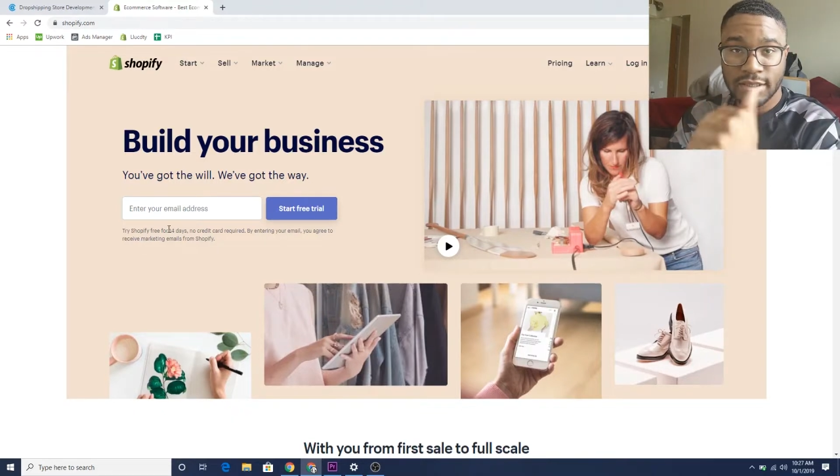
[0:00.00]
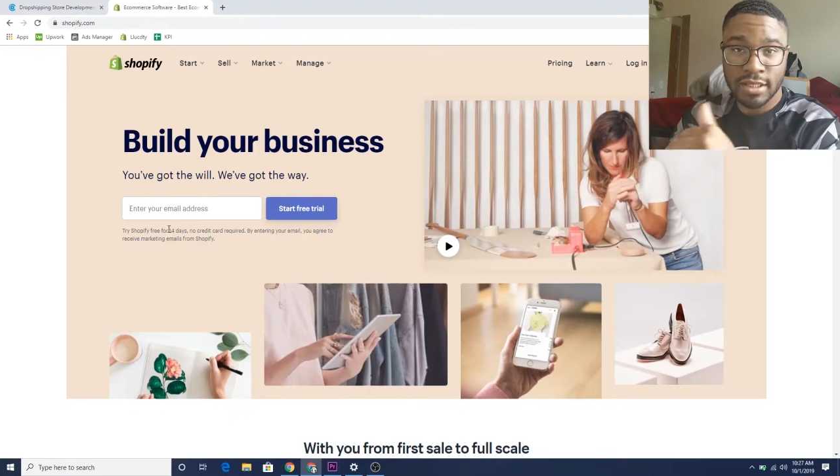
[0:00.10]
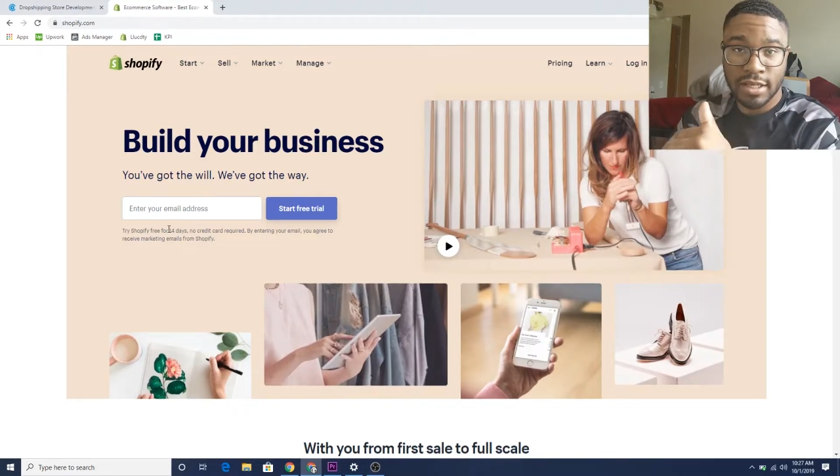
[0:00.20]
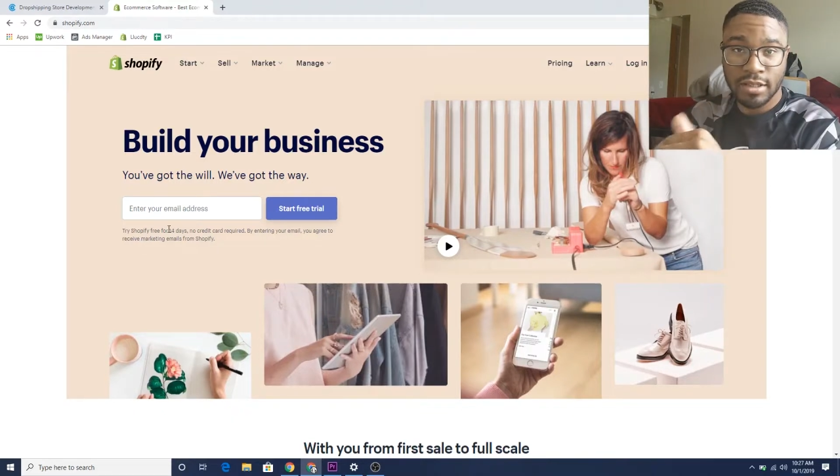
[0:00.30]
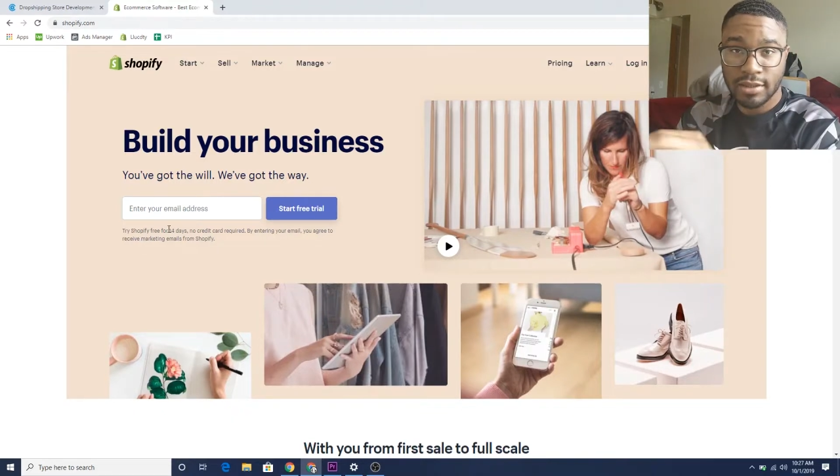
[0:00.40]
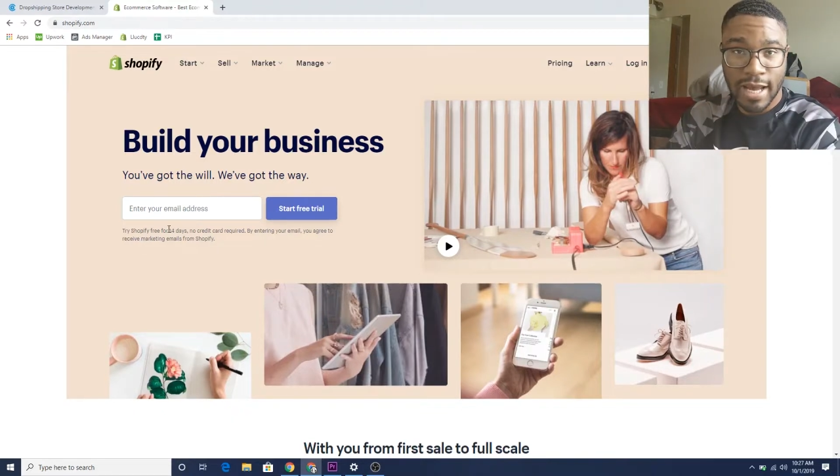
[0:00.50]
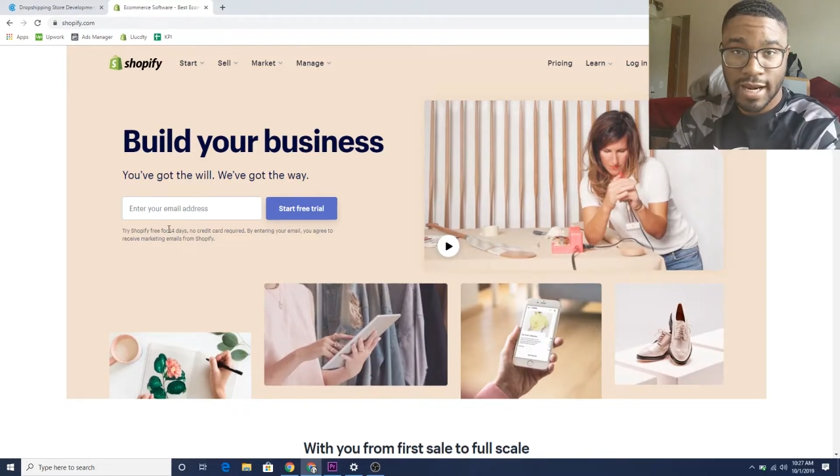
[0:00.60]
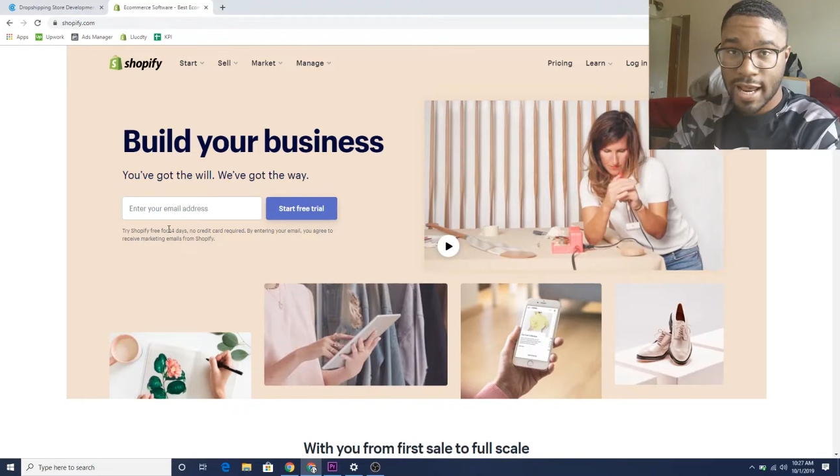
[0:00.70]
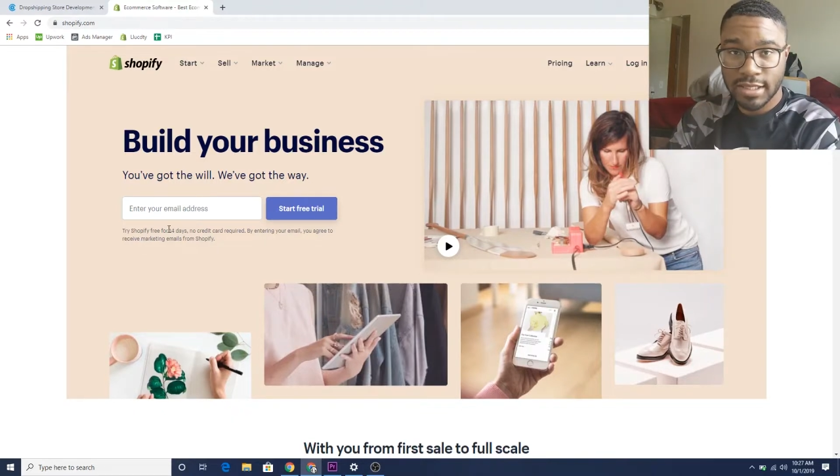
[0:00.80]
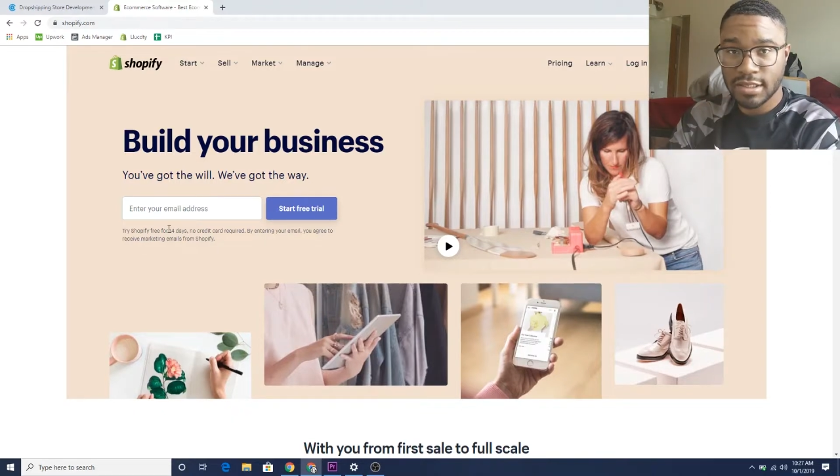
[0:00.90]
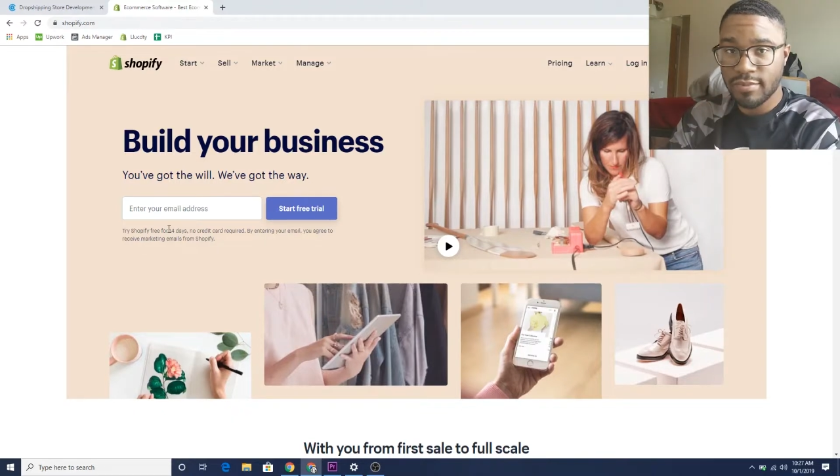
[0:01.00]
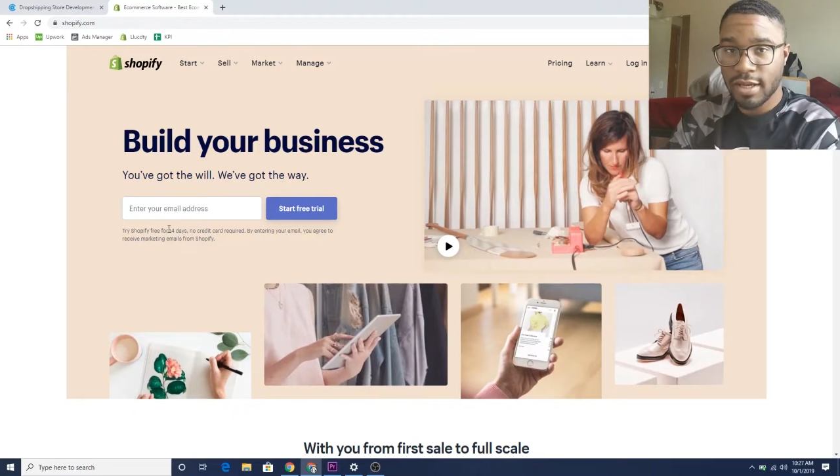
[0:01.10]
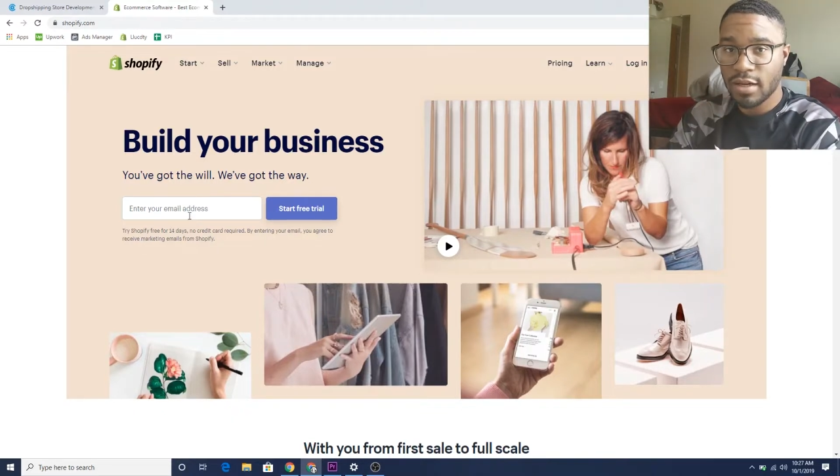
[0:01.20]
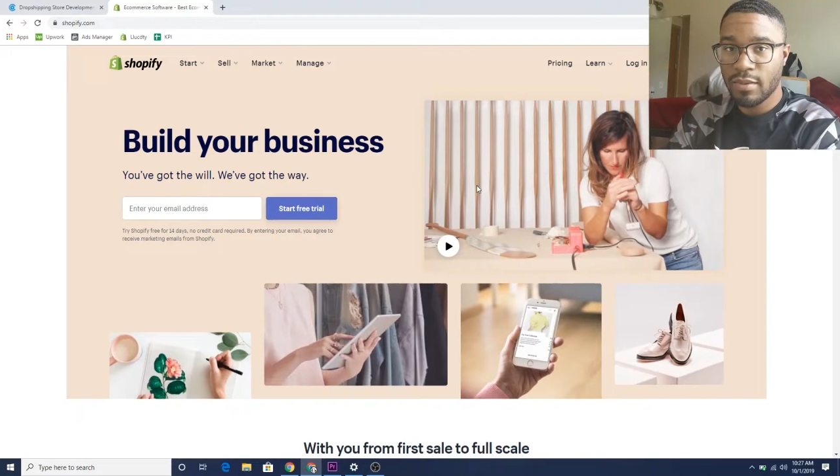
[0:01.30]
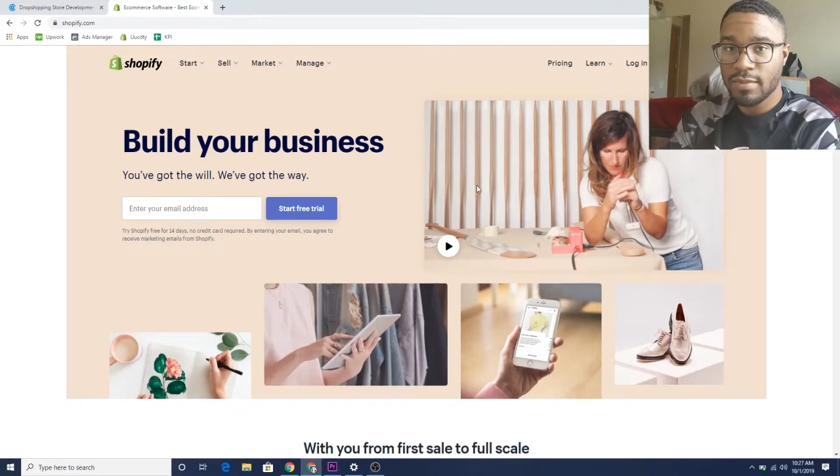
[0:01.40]
a ton on how to actually
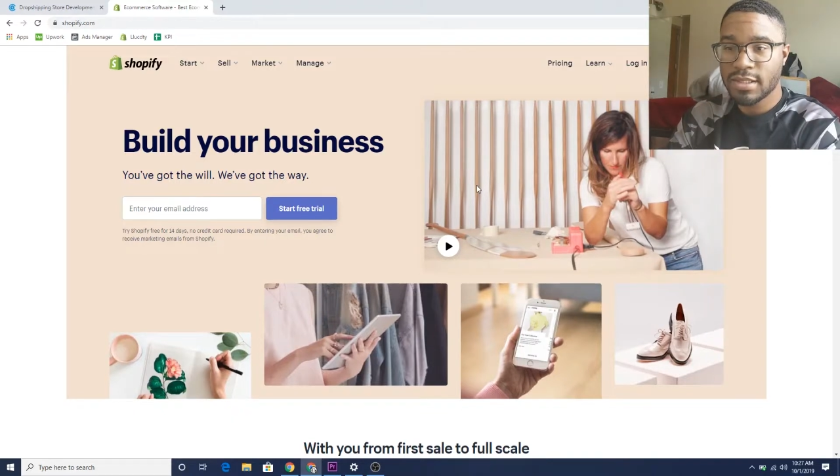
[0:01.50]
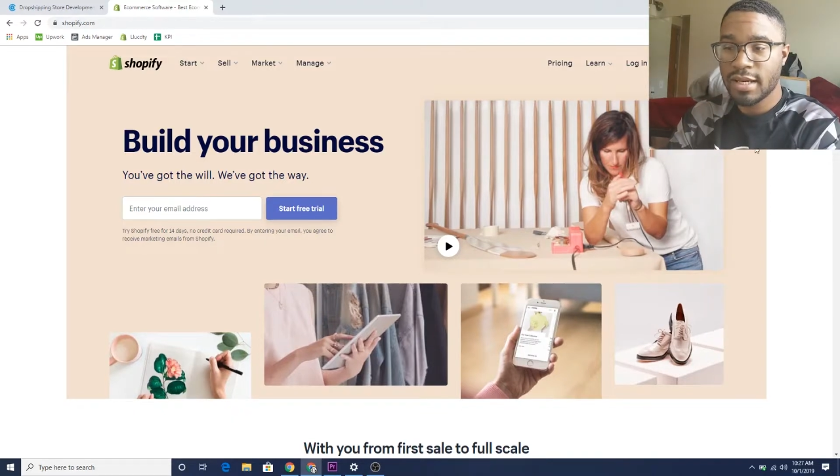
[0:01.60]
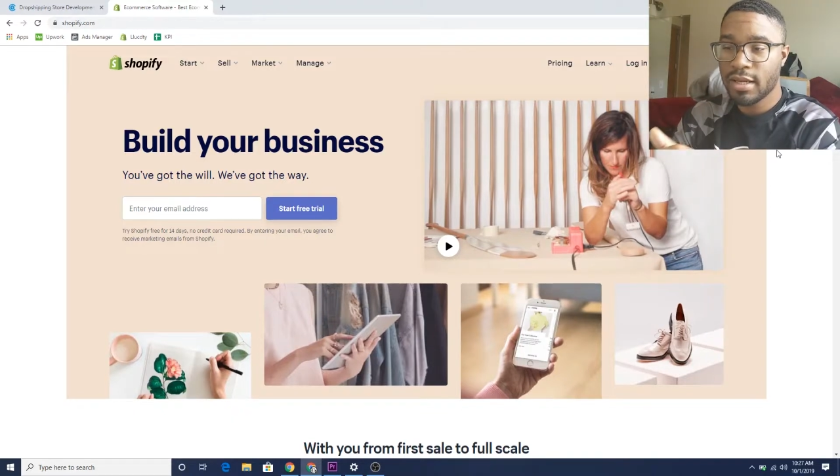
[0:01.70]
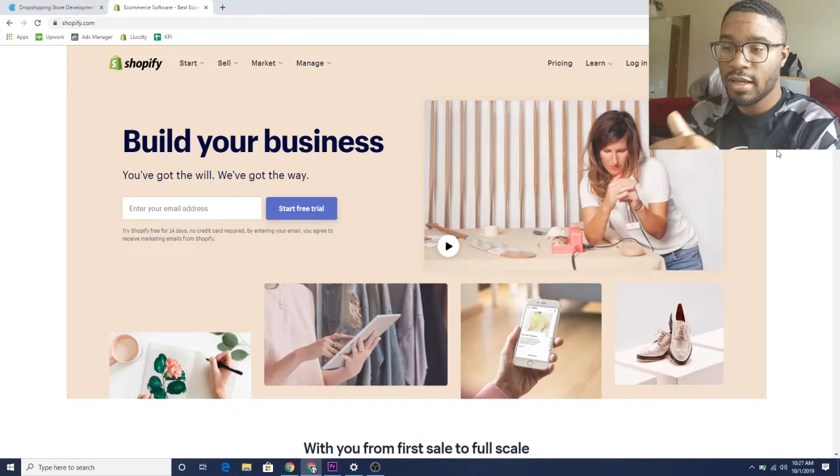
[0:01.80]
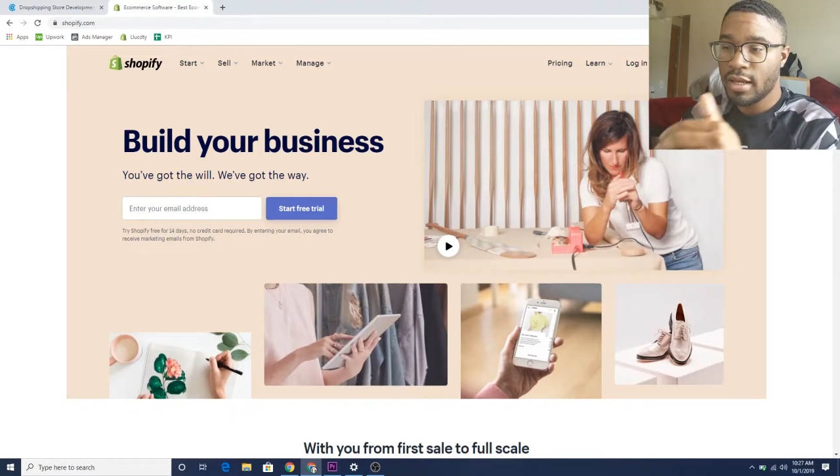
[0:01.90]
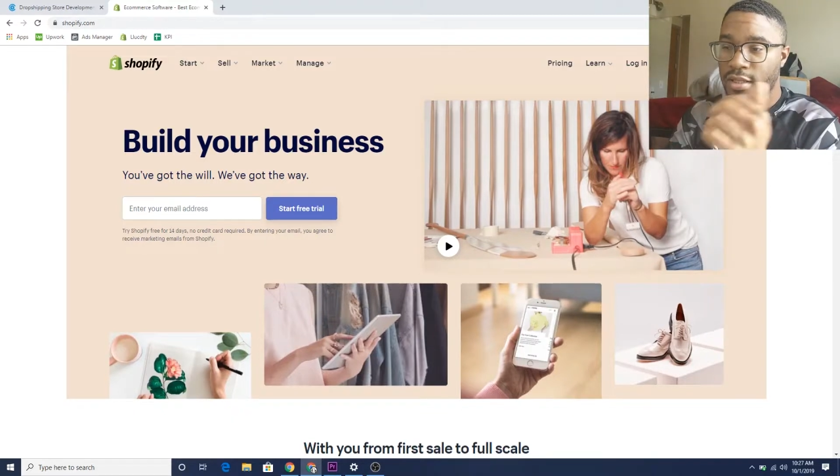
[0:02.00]
make a website.